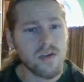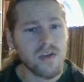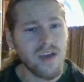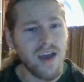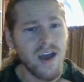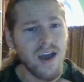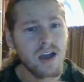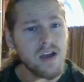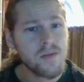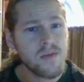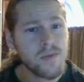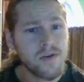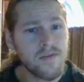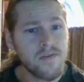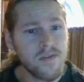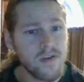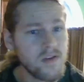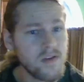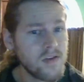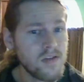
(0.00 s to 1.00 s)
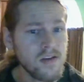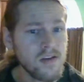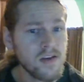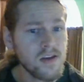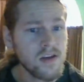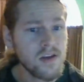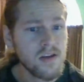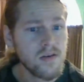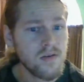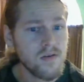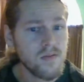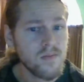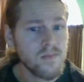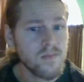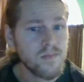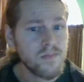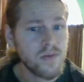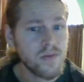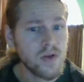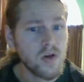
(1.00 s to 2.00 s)
Yeah, I'm invested in it,
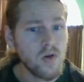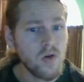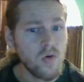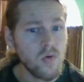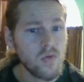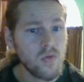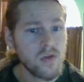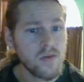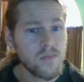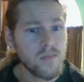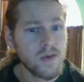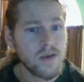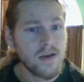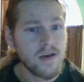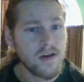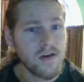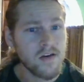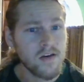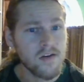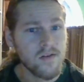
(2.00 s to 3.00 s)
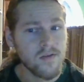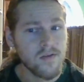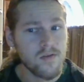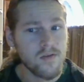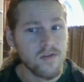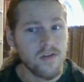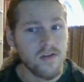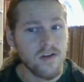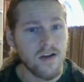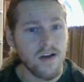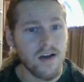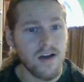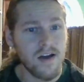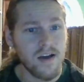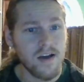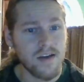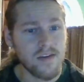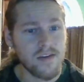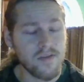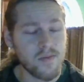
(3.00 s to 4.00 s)
but only because
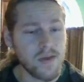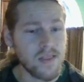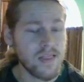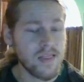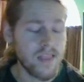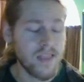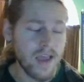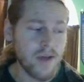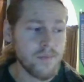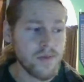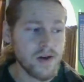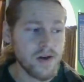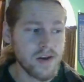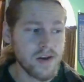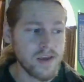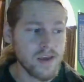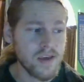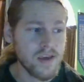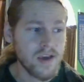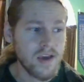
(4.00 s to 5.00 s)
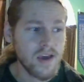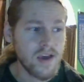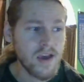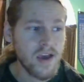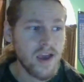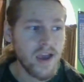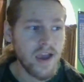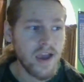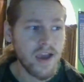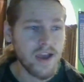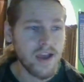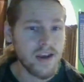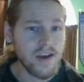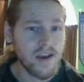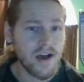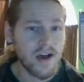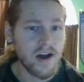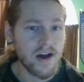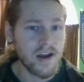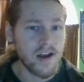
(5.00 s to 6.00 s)
I spent that money and
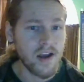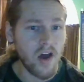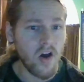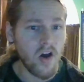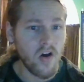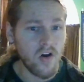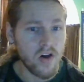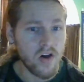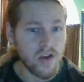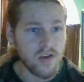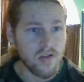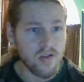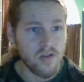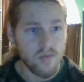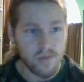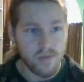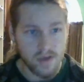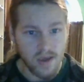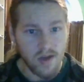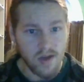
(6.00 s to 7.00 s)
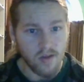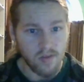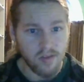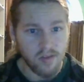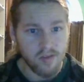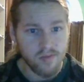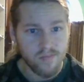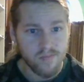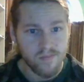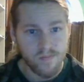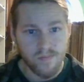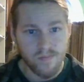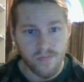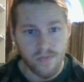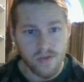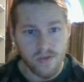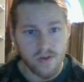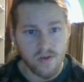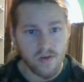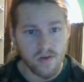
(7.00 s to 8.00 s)
not on something else,
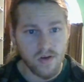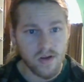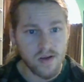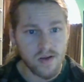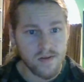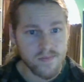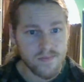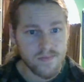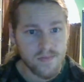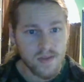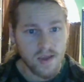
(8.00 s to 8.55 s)
right?